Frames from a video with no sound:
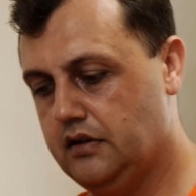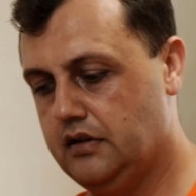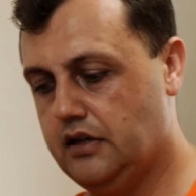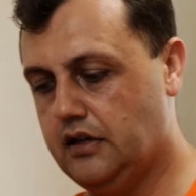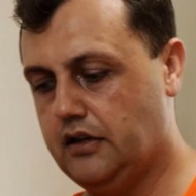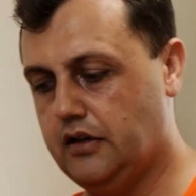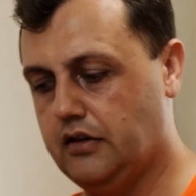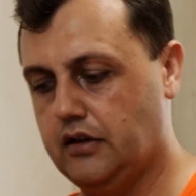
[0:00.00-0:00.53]

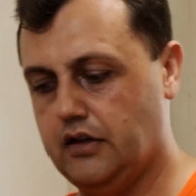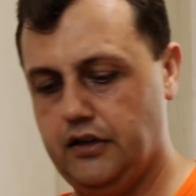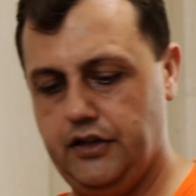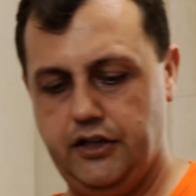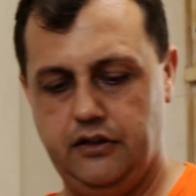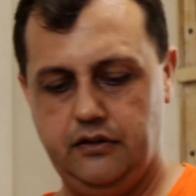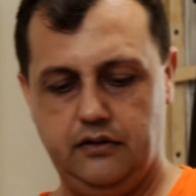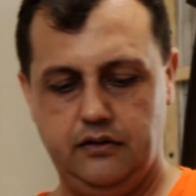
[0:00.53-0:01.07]
Now our
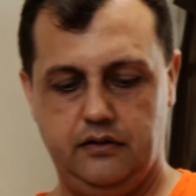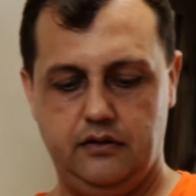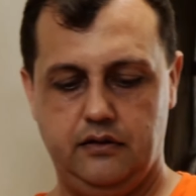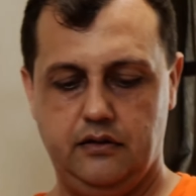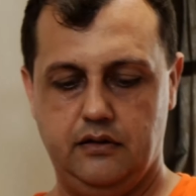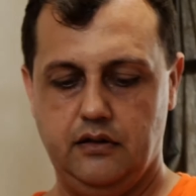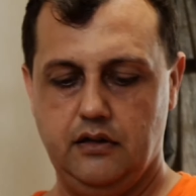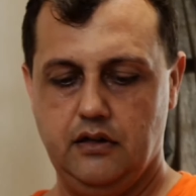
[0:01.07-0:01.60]
onion,
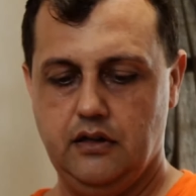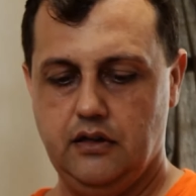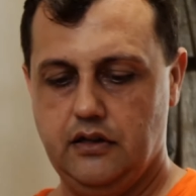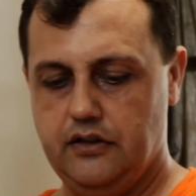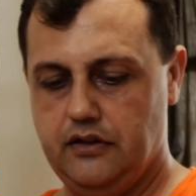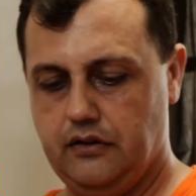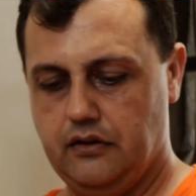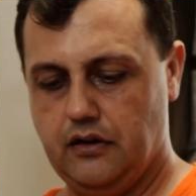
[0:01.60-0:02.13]

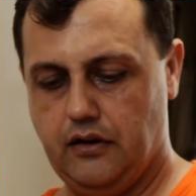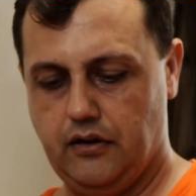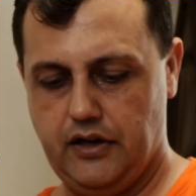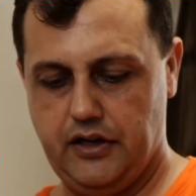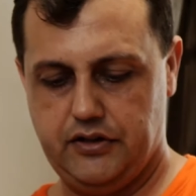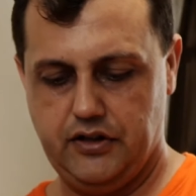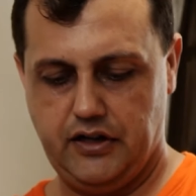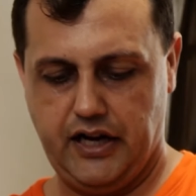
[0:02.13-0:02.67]
I already
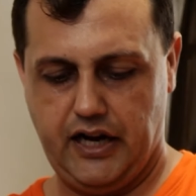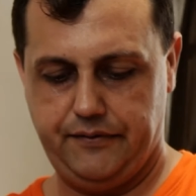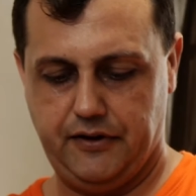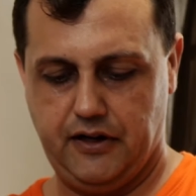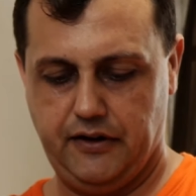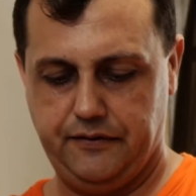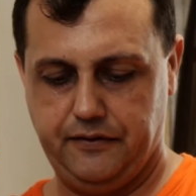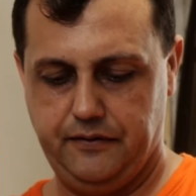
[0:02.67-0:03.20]
took half
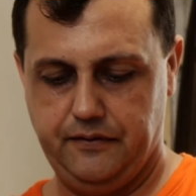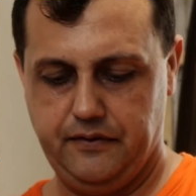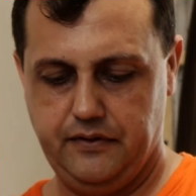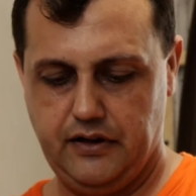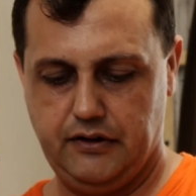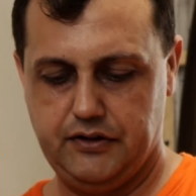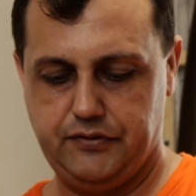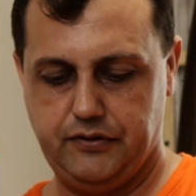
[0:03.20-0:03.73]
off.
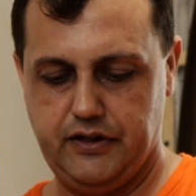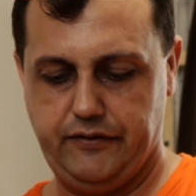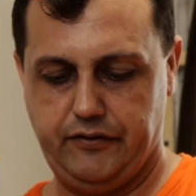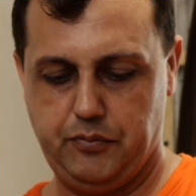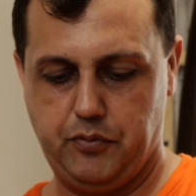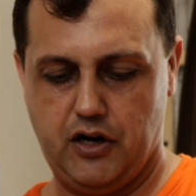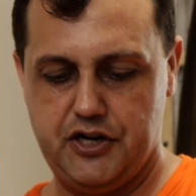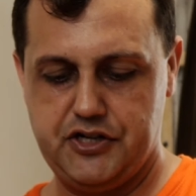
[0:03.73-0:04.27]
That was for a
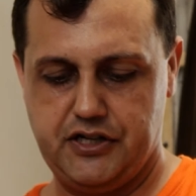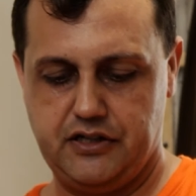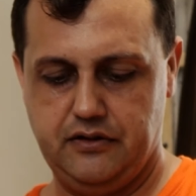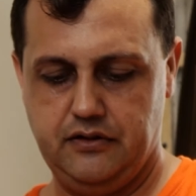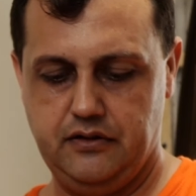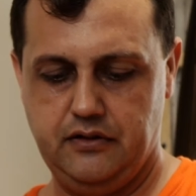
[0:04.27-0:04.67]
different project.